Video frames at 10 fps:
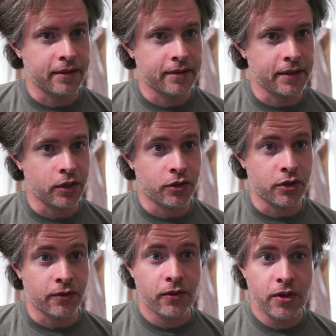Use your
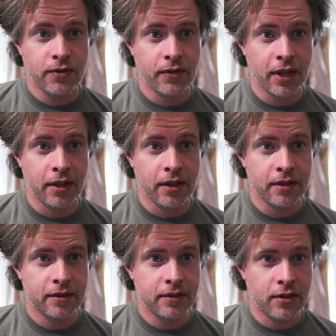first finger,
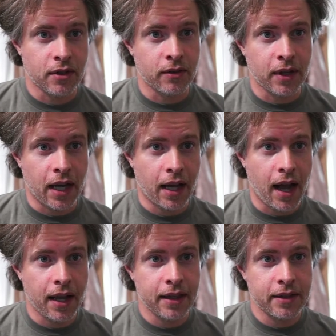so I
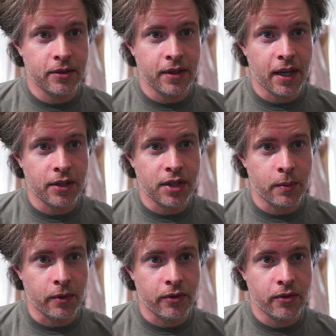like to do the A shape
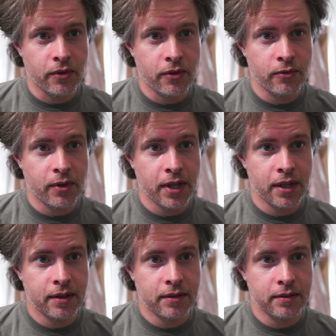with 3
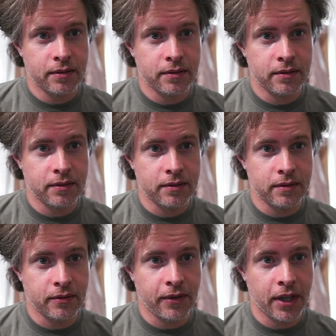
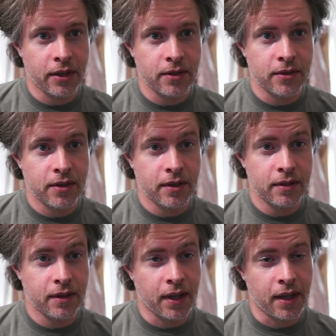fingers,
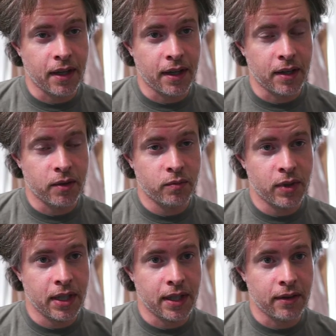
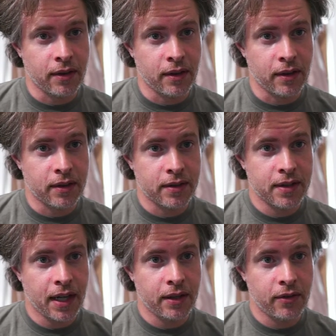being the
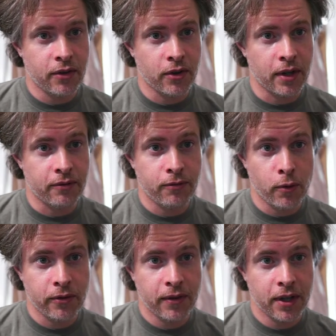2nd, 3rd, and
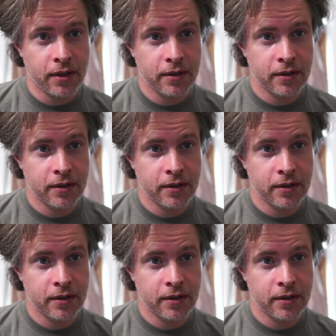4th finger.